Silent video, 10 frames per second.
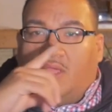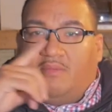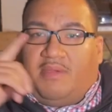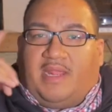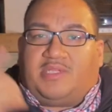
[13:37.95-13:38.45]

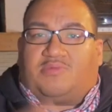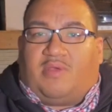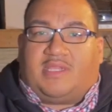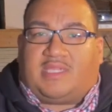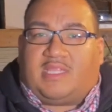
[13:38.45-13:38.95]
But I just
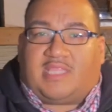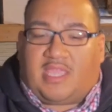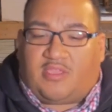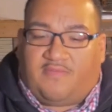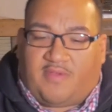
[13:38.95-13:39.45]
want to say
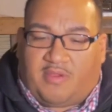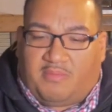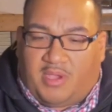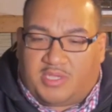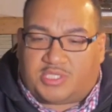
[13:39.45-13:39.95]
thank you very
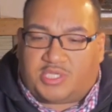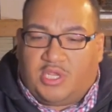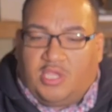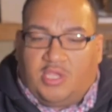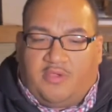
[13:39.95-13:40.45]
much
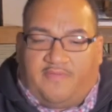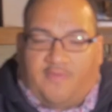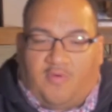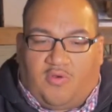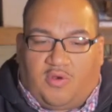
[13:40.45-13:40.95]

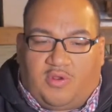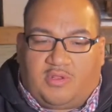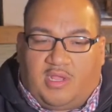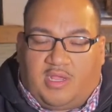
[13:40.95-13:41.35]
for